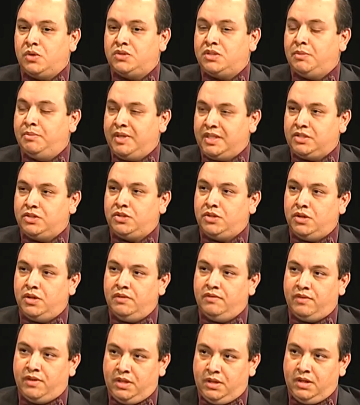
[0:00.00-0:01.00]
it's a mixture
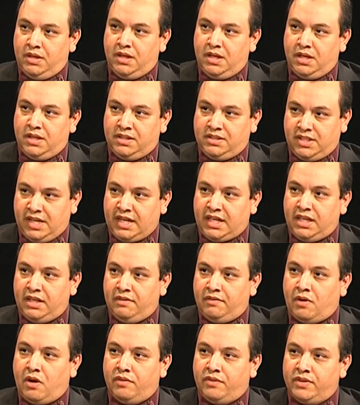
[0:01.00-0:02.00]
of
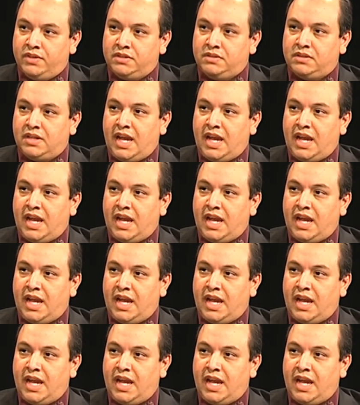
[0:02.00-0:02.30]
executive office